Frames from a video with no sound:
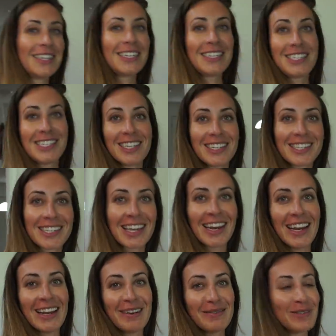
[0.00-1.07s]
he just
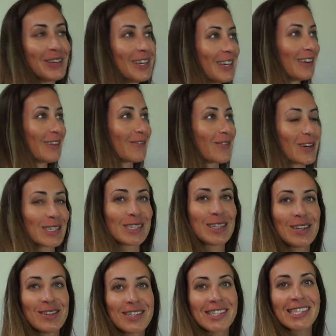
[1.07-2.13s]
came for
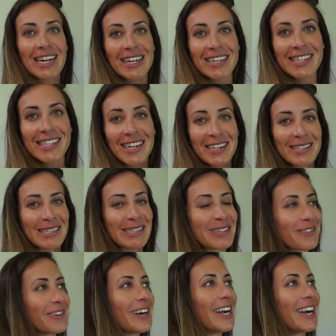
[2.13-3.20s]
two seconds, I
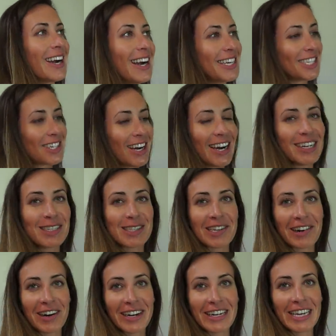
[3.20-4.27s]
swear. I tried so
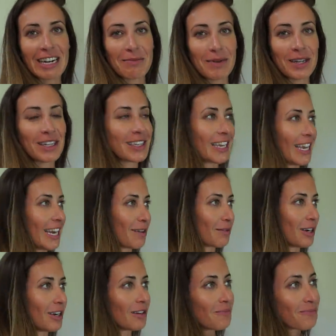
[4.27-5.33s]
hard to get him on the
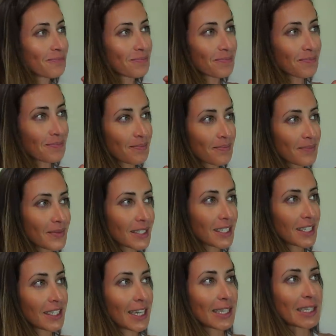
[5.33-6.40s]
camera.
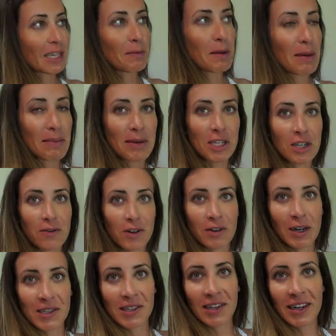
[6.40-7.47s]
That's gonna be my mission for the
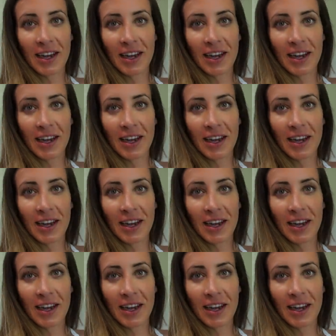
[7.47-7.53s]
rest of the